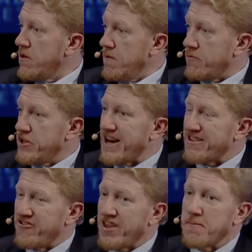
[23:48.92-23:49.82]
but not
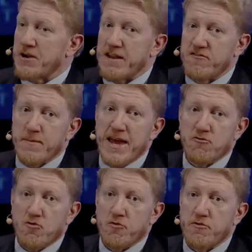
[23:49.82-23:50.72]
the same kind of
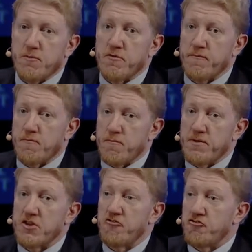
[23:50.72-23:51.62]
demand growth that we've
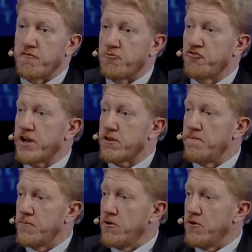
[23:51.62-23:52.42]
been used to from China.